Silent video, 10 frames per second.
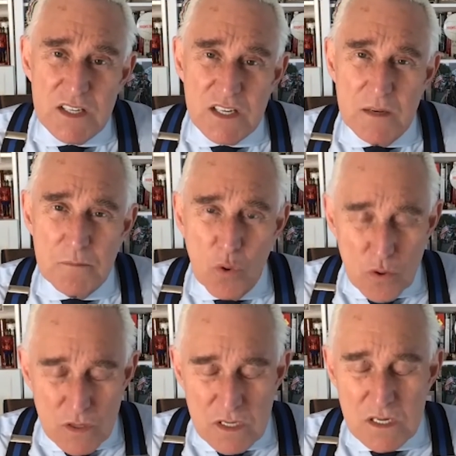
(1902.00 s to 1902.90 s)

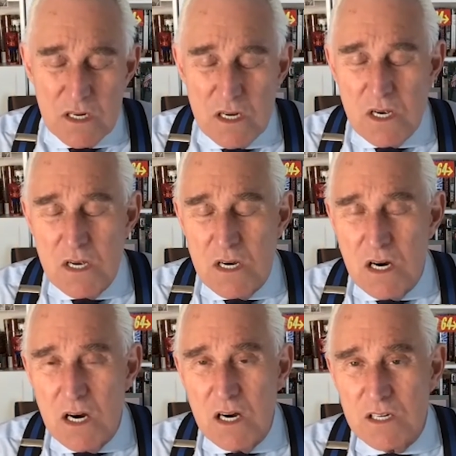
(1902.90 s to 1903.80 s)
important.
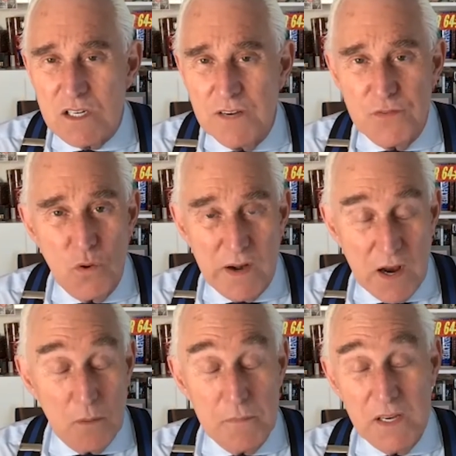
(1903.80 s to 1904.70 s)
If you want to
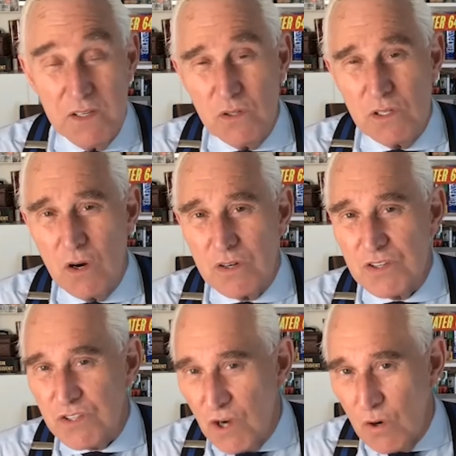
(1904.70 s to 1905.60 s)
help me, you can go to
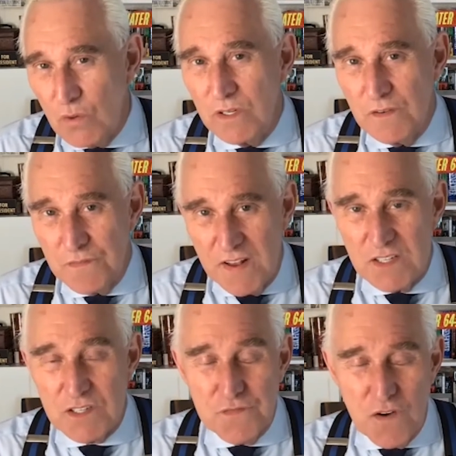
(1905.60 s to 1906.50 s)

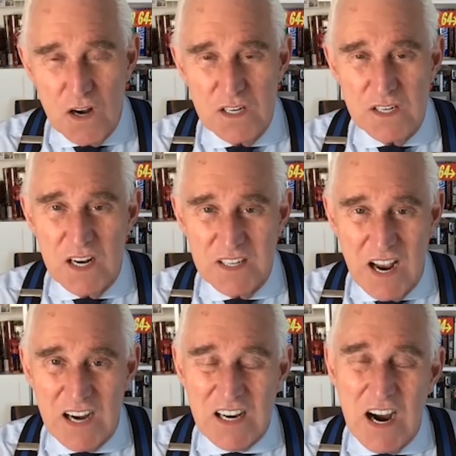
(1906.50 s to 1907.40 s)

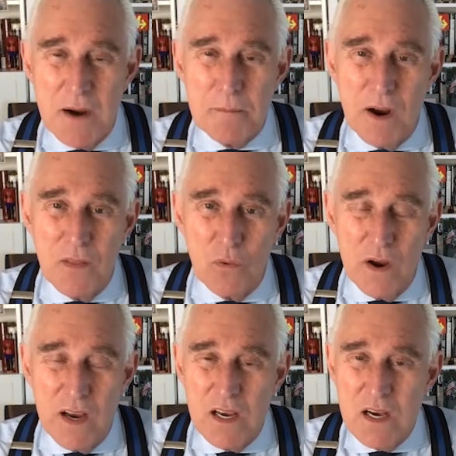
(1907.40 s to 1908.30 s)
stonedefensefund.com. By the
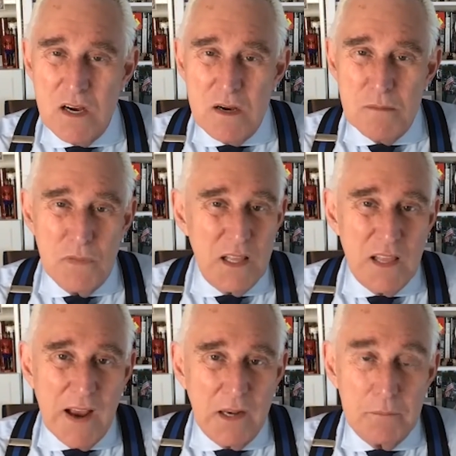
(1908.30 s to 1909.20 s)
way,
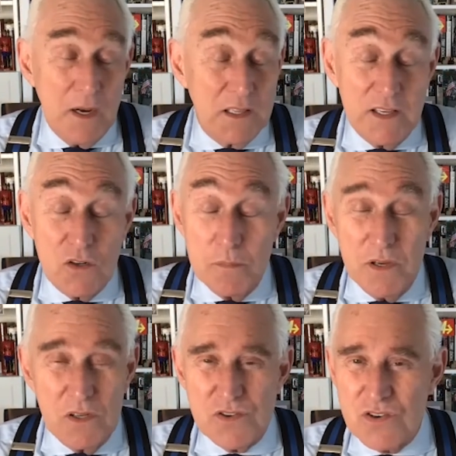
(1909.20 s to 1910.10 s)
my legal
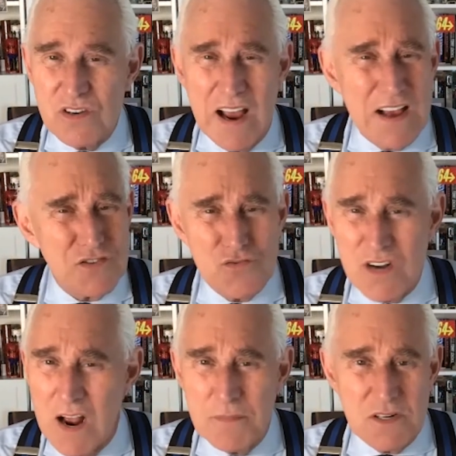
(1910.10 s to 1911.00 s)
bills are
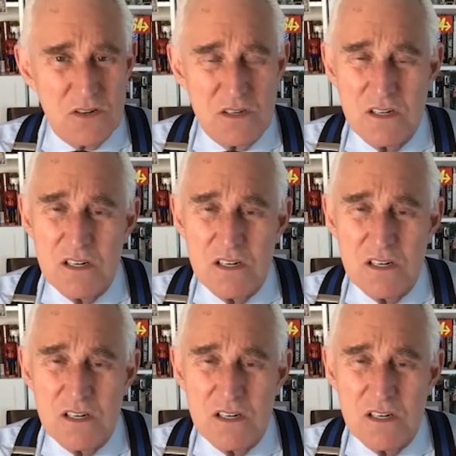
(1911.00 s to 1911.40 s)
astronomical,